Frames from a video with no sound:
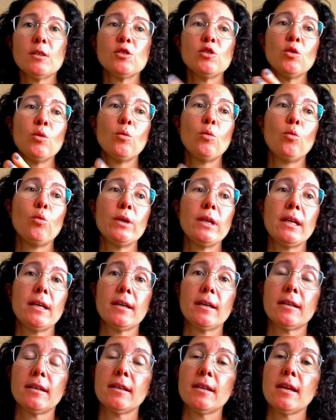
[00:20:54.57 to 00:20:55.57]
So we
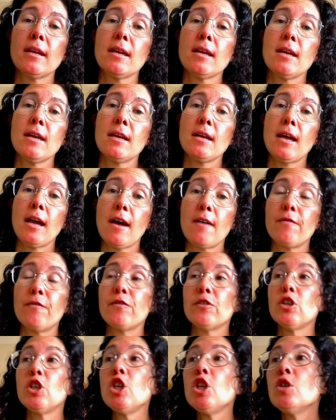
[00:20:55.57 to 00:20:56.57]
can have
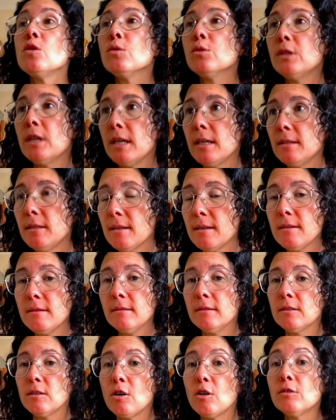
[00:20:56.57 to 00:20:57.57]
new data
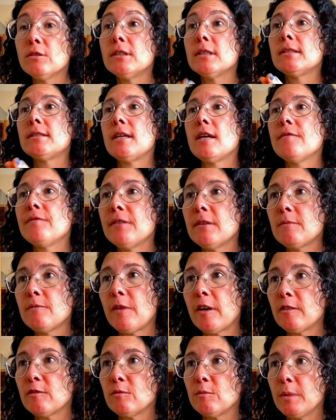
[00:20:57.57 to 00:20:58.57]
on the dev
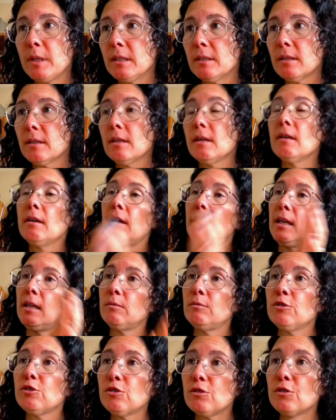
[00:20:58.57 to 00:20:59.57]
environment. And I
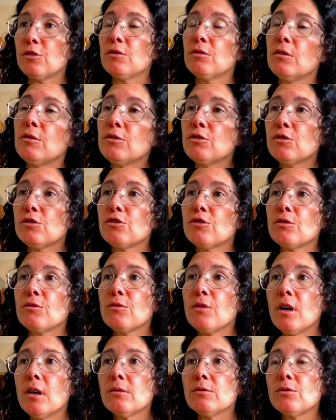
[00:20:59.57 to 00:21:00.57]
will also show you
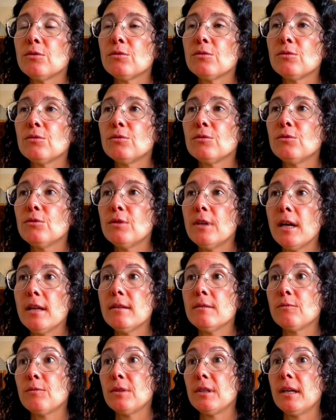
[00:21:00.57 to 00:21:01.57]
how to do
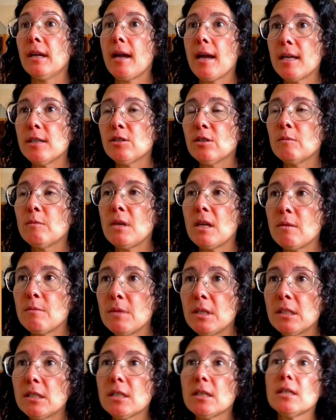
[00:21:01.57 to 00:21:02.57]
that with a custom
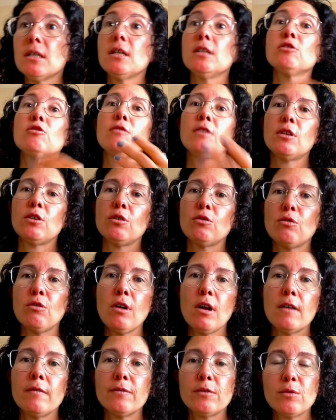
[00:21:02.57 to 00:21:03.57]
image so that you don't have